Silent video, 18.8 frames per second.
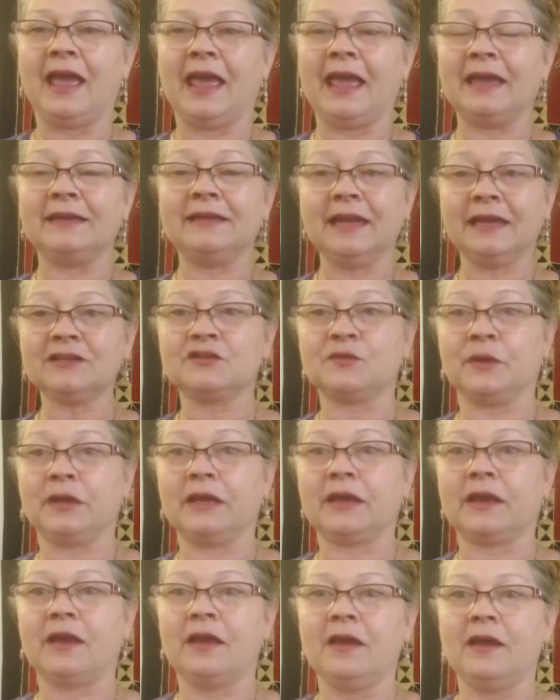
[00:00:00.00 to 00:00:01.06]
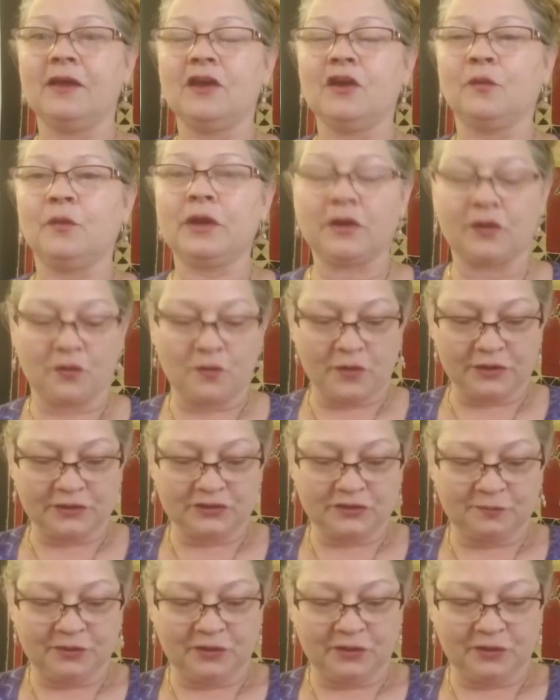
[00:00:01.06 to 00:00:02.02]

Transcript: And next week, we are going to